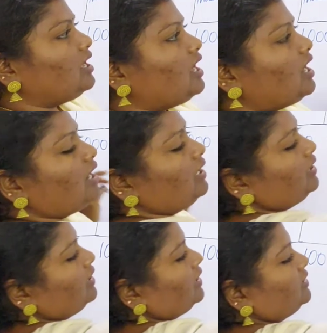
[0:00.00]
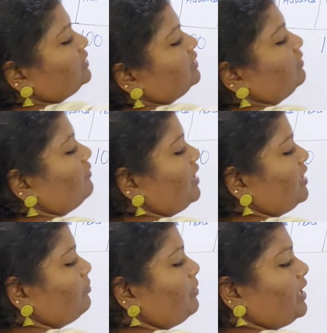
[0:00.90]
100th 1
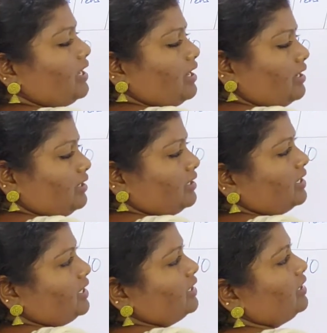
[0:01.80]
by 100,